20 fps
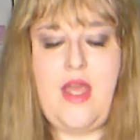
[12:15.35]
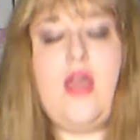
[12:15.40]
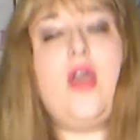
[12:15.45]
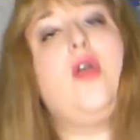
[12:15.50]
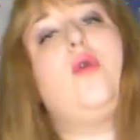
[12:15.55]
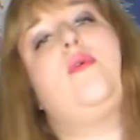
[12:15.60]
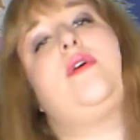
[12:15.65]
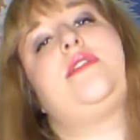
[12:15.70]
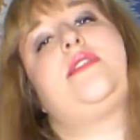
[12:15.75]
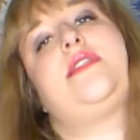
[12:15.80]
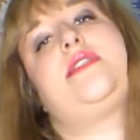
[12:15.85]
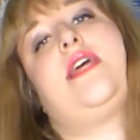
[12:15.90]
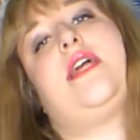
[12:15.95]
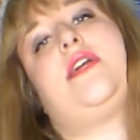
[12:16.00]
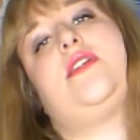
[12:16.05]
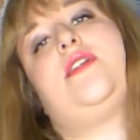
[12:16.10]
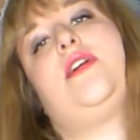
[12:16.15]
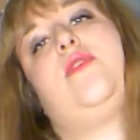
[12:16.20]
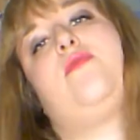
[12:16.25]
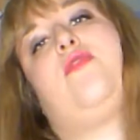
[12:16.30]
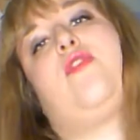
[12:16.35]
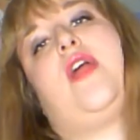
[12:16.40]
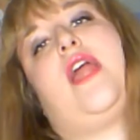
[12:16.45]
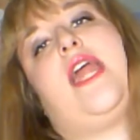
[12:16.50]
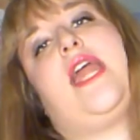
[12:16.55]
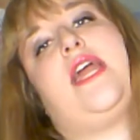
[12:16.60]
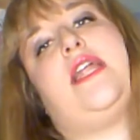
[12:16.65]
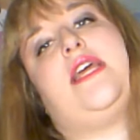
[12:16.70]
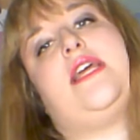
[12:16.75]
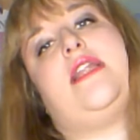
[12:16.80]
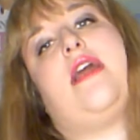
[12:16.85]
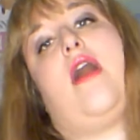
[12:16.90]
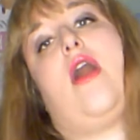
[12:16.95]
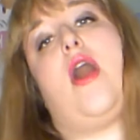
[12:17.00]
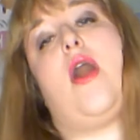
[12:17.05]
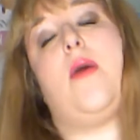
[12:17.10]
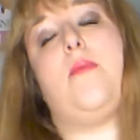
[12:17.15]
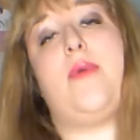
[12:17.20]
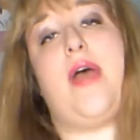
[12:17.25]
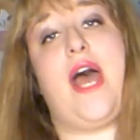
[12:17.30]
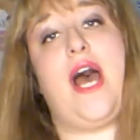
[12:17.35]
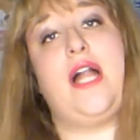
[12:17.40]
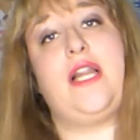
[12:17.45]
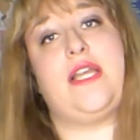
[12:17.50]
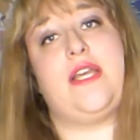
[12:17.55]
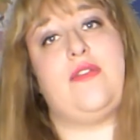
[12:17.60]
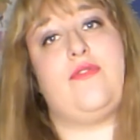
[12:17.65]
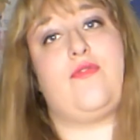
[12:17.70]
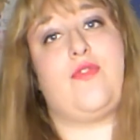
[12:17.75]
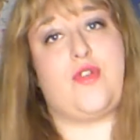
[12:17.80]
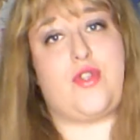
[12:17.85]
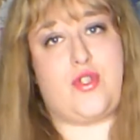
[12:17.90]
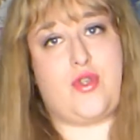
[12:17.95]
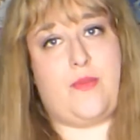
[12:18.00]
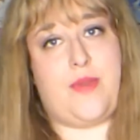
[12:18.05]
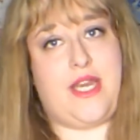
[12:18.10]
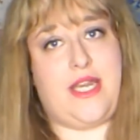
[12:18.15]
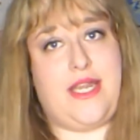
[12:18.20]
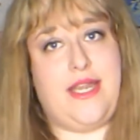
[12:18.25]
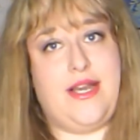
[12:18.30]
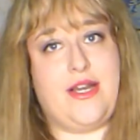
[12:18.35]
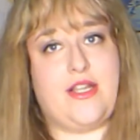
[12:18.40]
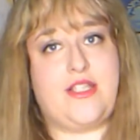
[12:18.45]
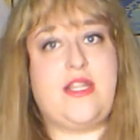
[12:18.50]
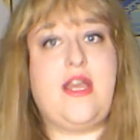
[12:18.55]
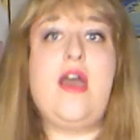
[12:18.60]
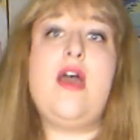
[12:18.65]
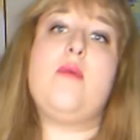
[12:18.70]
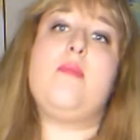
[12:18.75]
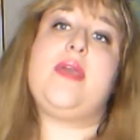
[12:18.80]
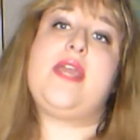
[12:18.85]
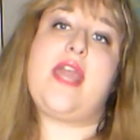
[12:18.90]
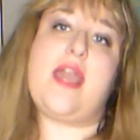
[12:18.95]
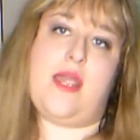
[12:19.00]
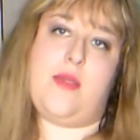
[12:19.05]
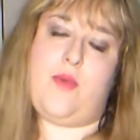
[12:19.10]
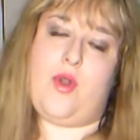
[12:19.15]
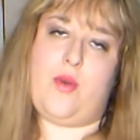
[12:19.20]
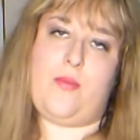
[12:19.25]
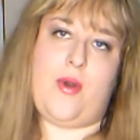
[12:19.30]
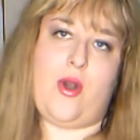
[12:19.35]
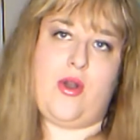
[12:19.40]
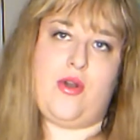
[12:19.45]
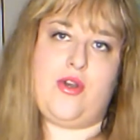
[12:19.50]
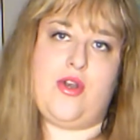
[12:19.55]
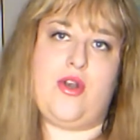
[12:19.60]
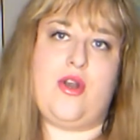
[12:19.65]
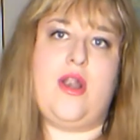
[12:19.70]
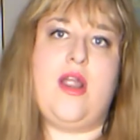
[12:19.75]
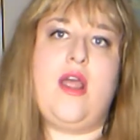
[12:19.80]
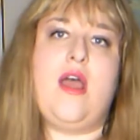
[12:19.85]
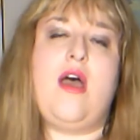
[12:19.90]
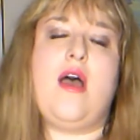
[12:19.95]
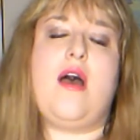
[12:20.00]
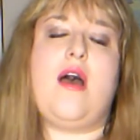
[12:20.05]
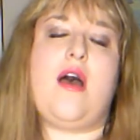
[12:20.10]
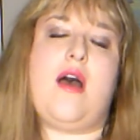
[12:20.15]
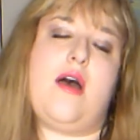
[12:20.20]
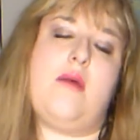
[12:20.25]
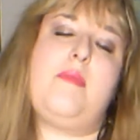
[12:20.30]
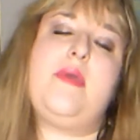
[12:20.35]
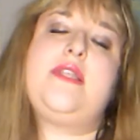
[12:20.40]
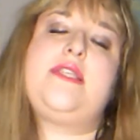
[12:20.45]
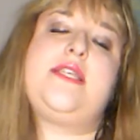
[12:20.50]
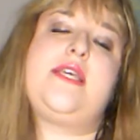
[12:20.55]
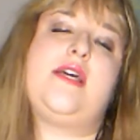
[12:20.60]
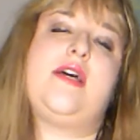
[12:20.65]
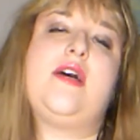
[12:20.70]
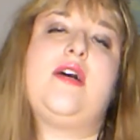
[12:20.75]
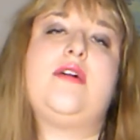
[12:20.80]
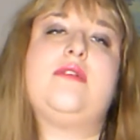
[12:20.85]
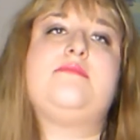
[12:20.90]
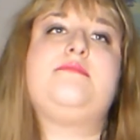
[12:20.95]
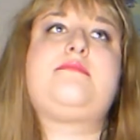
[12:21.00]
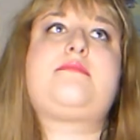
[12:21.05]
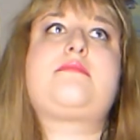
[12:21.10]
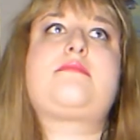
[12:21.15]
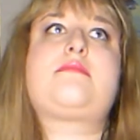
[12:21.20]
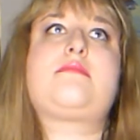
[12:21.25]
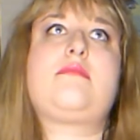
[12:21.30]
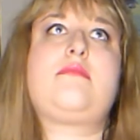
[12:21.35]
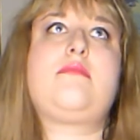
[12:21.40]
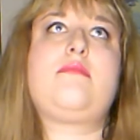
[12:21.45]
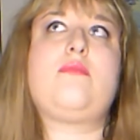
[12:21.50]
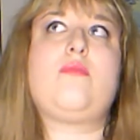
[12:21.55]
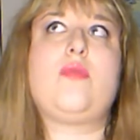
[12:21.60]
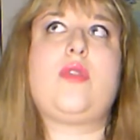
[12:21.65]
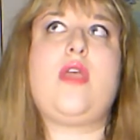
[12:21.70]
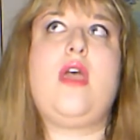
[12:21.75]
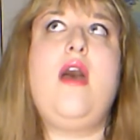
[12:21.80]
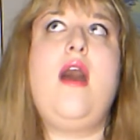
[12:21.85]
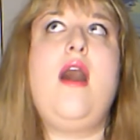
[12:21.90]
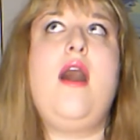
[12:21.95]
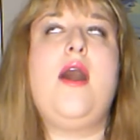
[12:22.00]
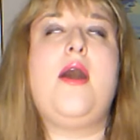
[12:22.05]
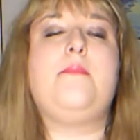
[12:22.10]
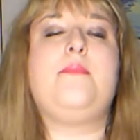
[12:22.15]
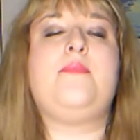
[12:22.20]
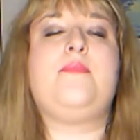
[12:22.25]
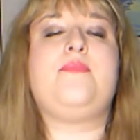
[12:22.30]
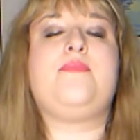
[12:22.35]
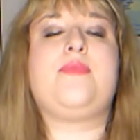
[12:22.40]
who was the secretary for Anne and um, Helen for so many years, became her partner up until um,